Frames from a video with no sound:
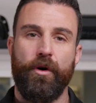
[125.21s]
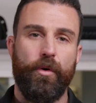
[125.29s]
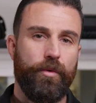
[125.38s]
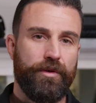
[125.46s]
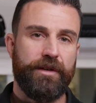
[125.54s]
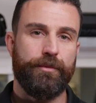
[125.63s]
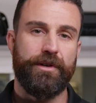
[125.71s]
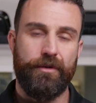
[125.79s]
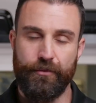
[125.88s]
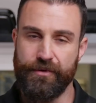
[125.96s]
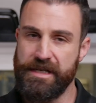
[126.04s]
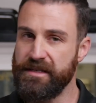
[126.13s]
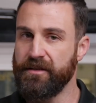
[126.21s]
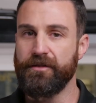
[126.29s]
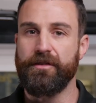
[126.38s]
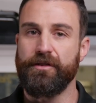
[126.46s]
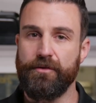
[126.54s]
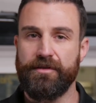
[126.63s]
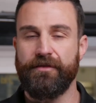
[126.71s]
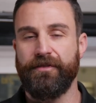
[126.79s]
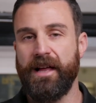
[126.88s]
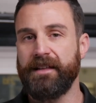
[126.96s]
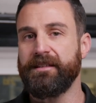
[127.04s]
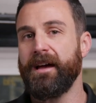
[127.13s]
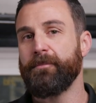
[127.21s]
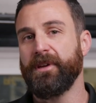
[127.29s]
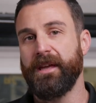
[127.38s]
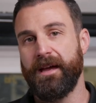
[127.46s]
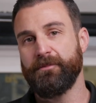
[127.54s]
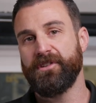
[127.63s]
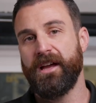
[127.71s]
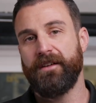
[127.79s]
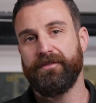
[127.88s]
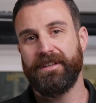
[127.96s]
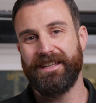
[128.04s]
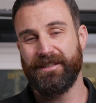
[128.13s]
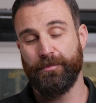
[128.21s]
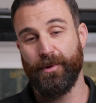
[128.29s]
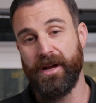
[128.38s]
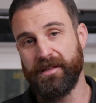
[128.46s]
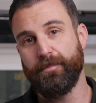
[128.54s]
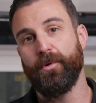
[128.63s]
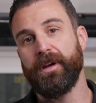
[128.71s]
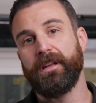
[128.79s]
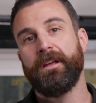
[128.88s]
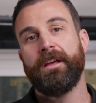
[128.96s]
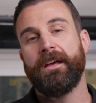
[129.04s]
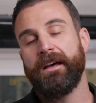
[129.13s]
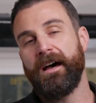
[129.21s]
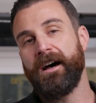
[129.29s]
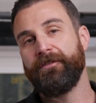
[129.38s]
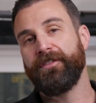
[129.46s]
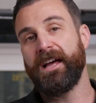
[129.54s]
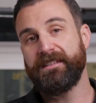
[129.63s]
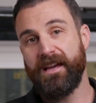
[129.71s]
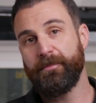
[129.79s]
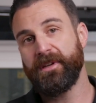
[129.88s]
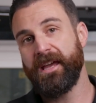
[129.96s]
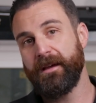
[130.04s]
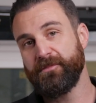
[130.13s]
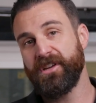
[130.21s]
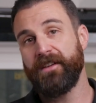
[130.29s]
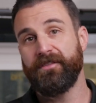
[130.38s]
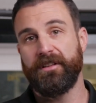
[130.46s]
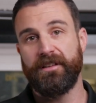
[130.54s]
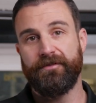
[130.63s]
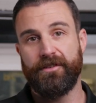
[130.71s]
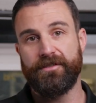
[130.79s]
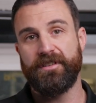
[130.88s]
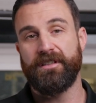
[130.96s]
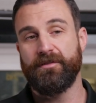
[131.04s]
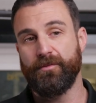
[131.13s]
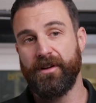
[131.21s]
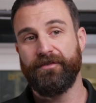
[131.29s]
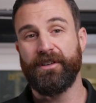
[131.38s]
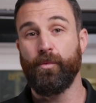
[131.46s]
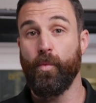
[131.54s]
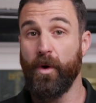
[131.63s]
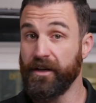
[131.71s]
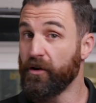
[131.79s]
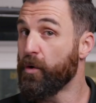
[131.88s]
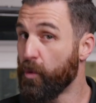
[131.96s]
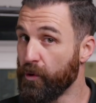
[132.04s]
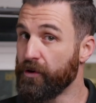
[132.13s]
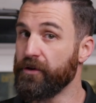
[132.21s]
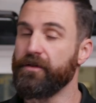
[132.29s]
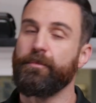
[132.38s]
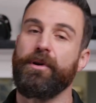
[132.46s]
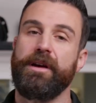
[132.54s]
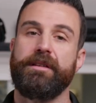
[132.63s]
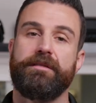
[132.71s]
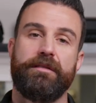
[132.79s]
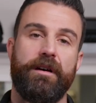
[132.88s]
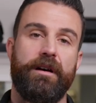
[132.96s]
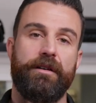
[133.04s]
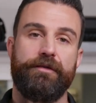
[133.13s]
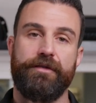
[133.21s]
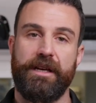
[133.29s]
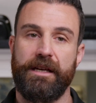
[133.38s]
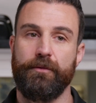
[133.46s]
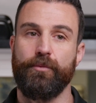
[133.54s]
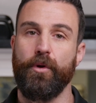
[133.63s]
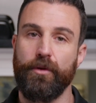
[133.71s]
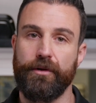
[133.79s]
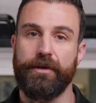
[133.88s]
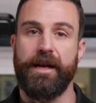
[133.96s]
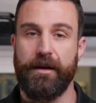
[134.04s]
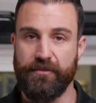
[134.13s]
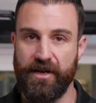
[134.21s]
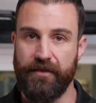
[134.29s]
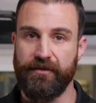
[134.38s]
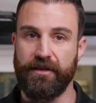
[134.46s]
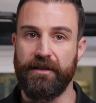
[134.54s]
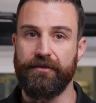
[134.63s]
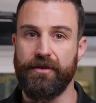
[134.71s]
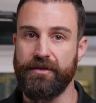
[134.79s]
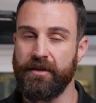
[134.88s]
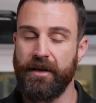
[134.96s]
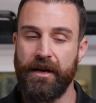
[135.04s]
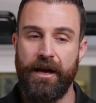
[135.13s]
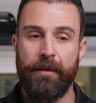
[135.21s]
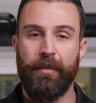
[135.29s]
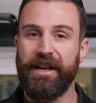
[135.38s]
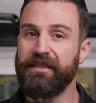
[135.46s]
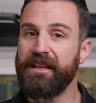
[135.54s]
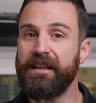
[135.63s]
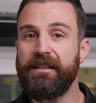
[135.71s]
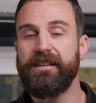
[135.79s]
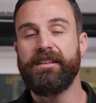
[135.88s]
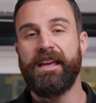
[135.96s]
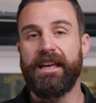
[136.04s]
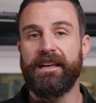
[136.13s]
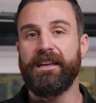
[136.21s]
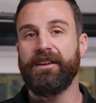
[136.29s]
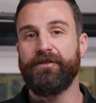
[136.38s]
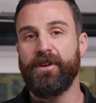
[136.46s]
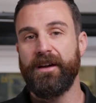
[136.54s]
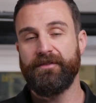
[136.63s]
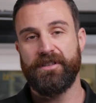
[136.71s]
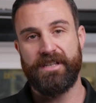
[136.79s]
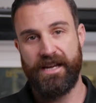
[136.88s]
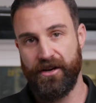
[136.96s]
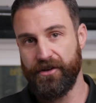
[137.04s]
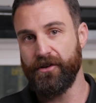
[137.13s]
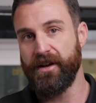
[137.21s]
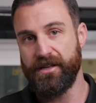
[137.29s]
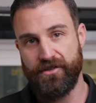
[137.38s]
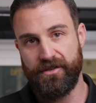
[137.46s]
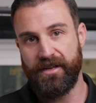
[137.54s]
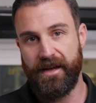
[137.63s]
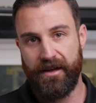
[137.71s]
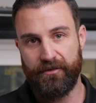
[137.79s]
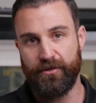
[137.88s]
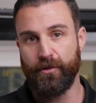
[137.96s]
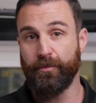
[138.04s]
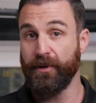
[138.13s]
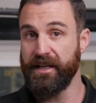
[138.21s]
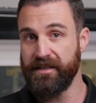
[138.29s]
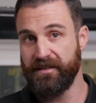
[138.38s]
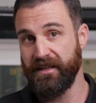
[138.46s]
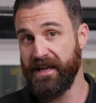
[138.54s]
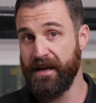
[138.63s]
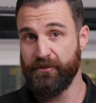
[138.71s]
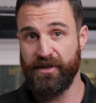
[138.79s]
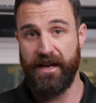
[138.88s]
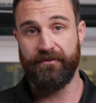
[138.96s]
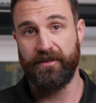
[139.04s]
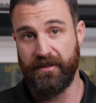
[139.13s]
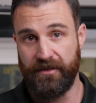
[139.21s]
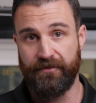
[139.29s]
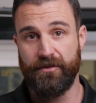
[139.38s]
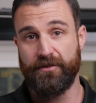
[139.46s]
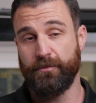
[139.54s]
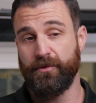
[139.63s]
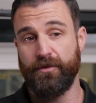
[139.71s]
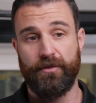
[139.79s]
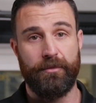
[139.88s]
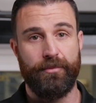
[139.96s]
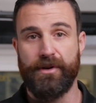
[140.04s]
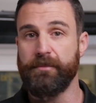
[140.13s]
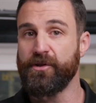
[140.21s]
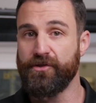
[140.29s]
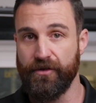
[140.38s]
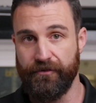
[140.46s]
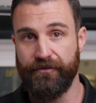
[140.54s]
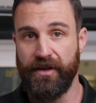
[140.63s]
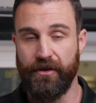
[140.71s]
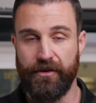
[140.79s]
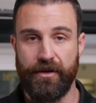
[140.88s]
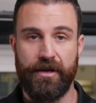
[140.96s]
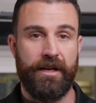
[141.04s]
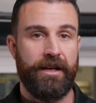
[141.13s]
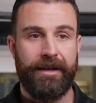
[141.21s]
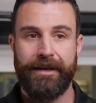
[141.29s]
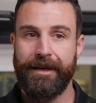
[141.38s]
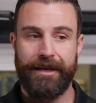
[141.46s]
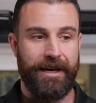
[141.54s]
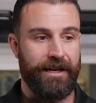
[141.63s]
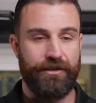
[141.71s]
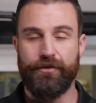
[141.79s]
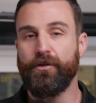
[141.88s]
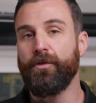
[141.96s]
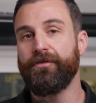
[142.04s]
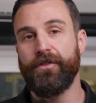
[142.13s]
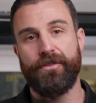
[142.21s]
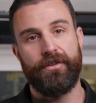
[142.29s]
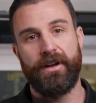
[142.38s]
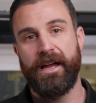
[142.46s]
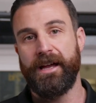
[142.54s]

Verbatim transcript: The only real reason to use a flat tappet camshaft is price point. Uh, flat tappet camshaft and lifters is roughly one quarter the price of a roller camshaft and lifters. But at the end of the day, if you have to tear your engine down to replace the camshaft and lifters due to a premature failure, uh, you're no further